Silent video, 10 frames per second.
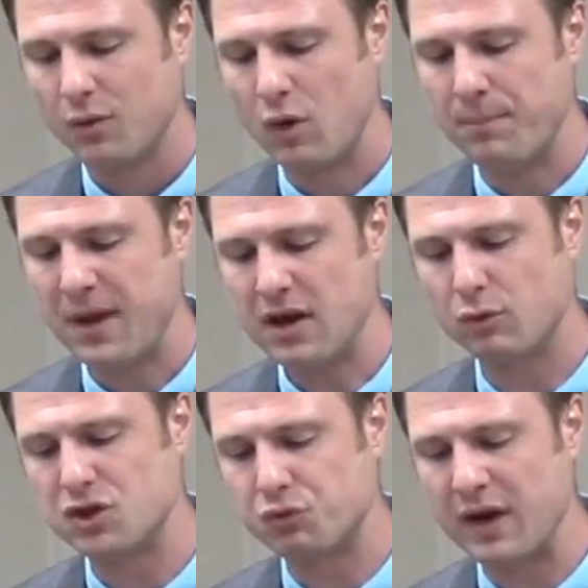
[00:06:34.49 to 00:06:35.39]
what Peter
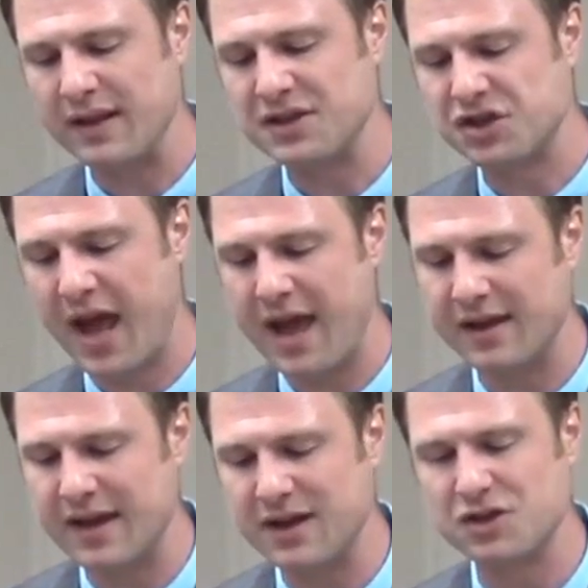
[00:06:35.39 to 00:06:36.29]
was really
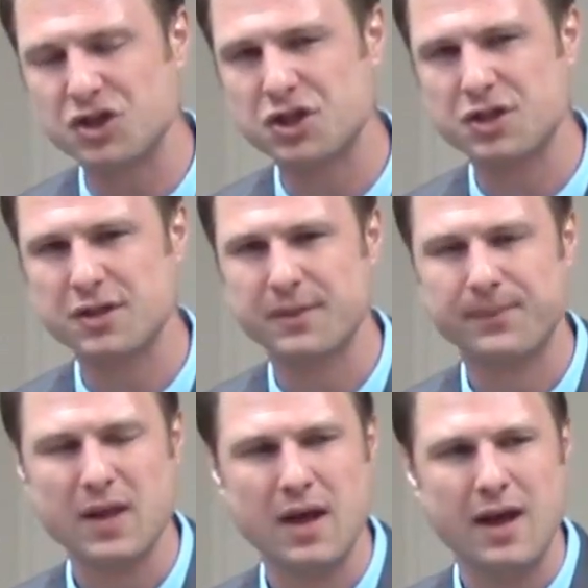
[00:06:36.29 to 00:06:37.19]
saying is
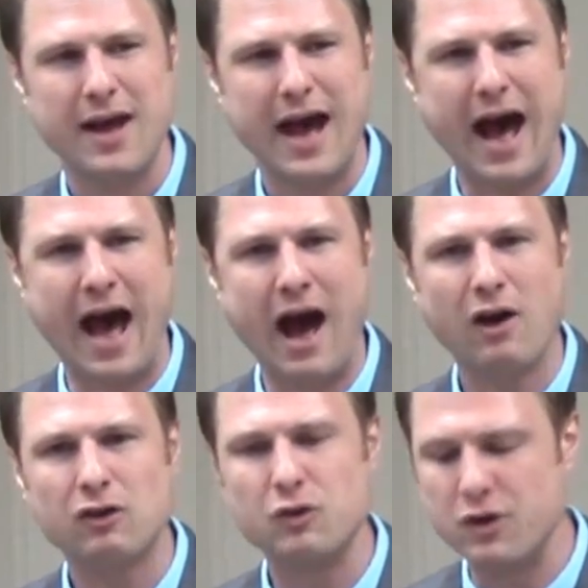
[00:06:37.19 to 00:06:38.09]

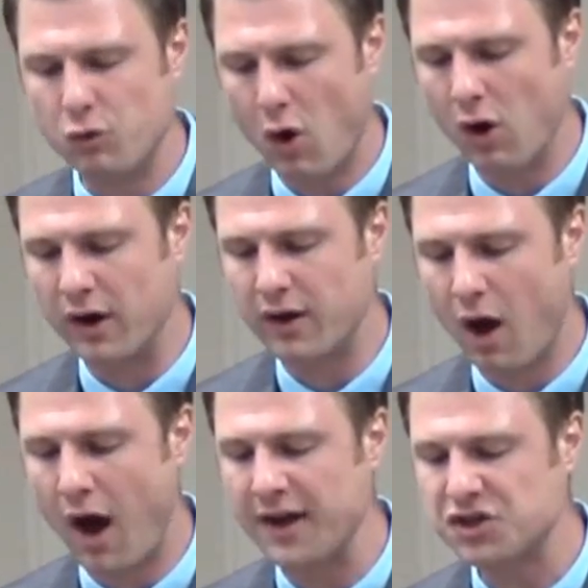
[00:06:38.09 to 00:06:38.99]
our reward
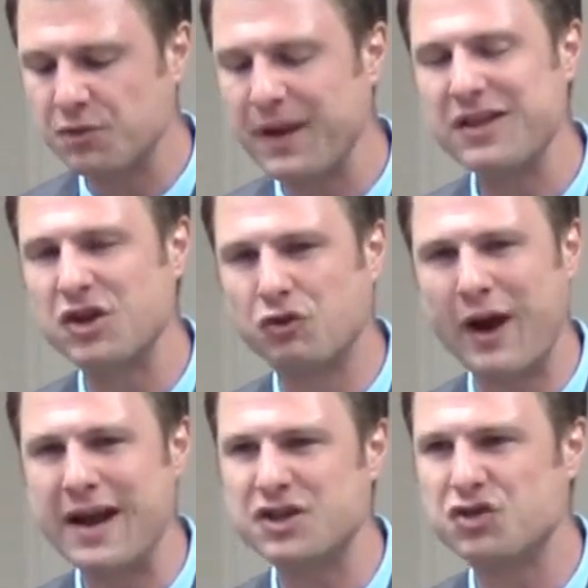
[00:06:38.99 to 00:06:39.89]
ought to be the
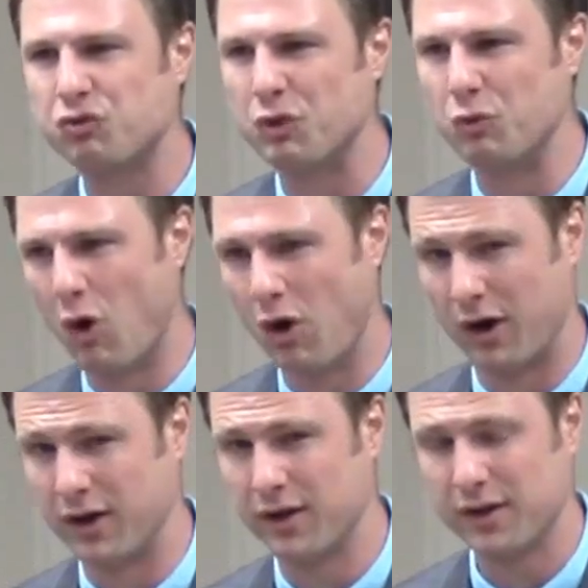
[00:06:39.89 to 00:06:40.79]
greatest
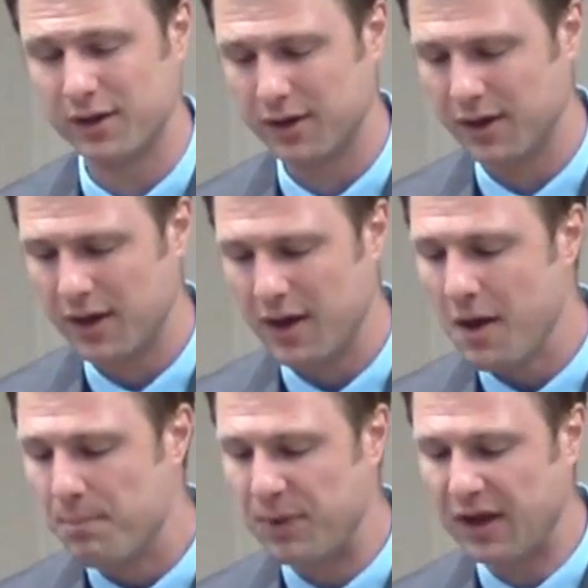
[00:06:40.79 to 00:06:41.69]
reward
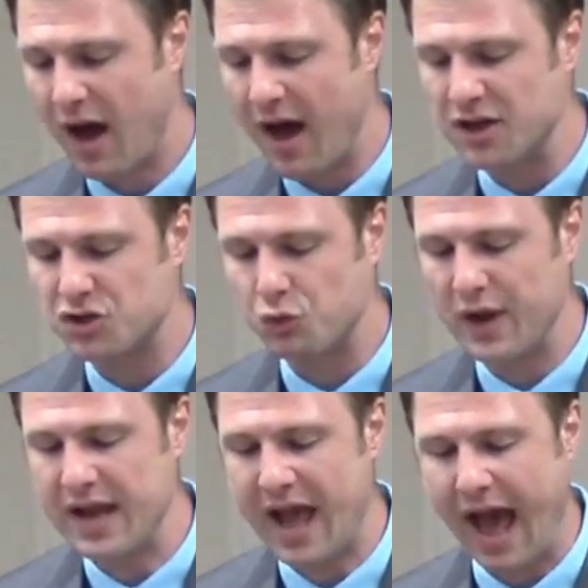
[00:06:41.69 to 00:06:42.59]
because
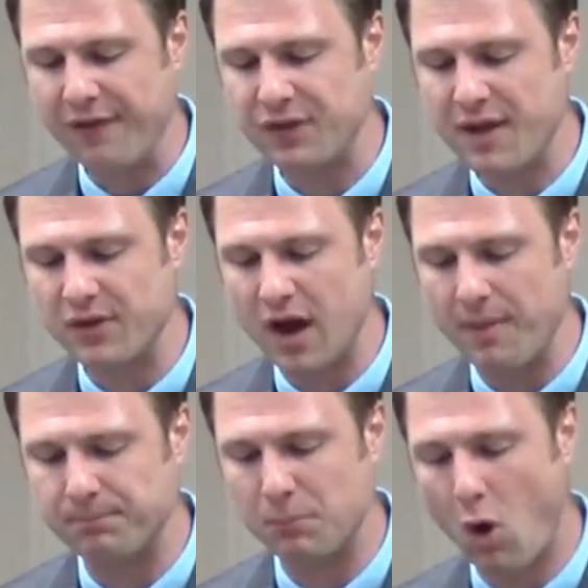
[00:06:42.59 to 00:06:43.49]
we have given
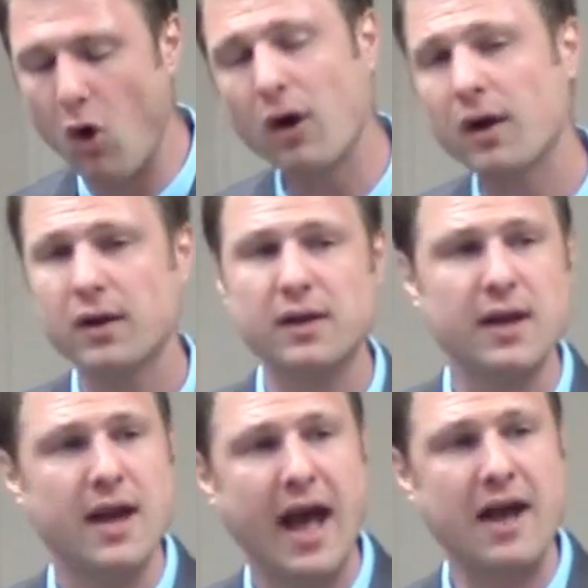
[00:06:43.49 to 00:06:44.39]
up more
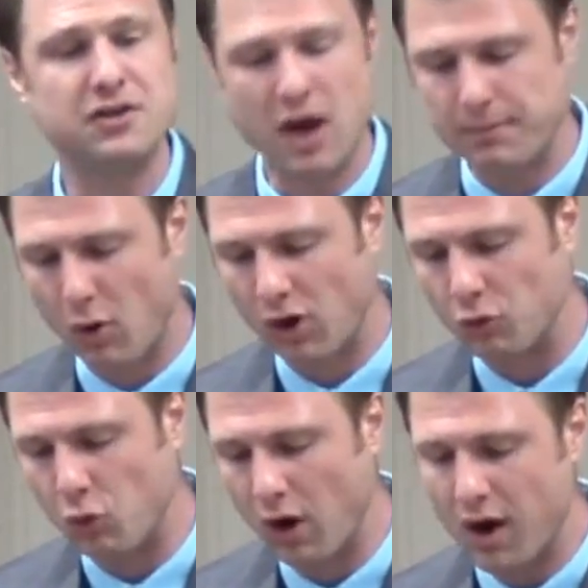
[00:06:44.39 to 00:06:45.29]
and done more
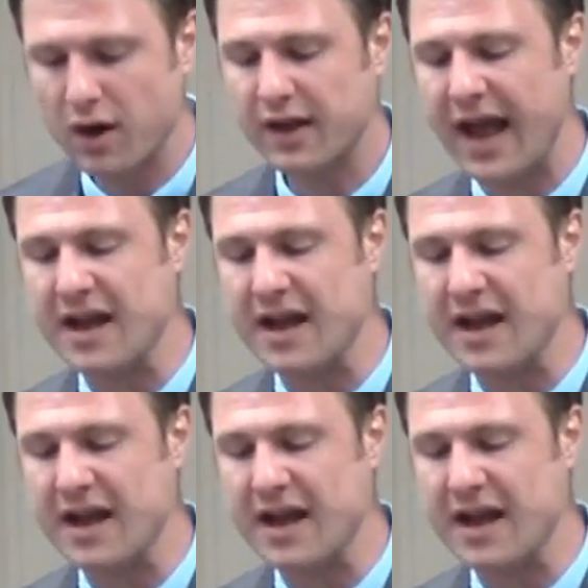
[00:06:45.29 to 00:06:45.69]
work